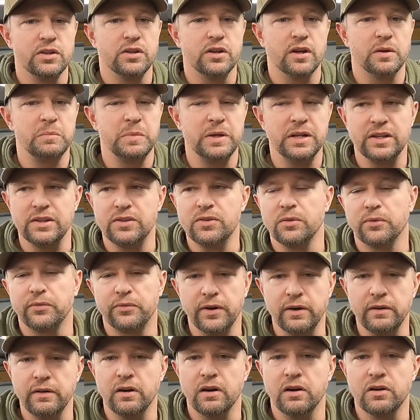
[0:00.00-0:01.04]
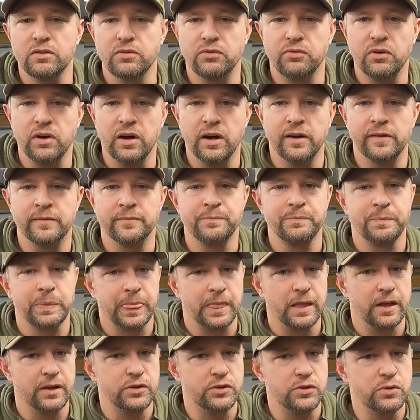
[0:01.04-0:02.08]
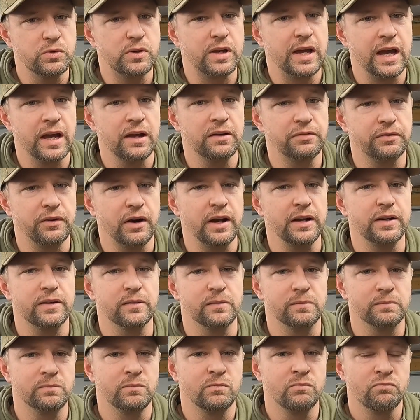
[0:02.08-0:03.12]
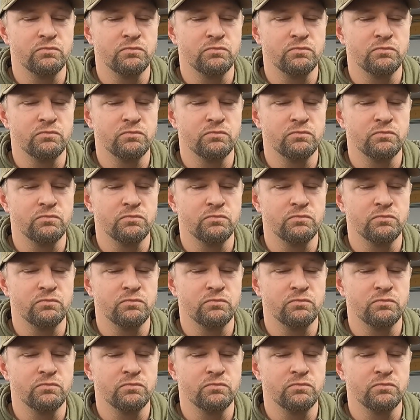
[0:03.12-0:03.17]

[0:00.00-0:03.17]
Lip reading: I mean, they're very hard to find. You can find them,